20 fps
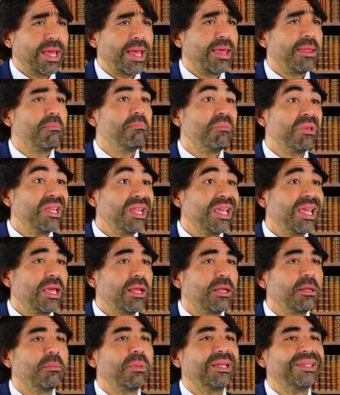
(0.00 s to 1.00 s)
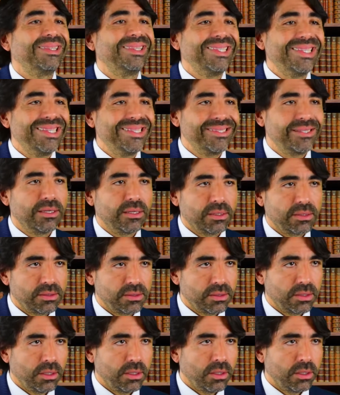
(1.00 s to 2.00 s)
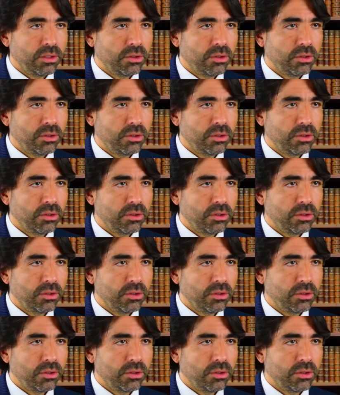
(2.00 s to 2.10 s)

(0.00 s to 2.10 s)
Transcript: and mediated by T cells.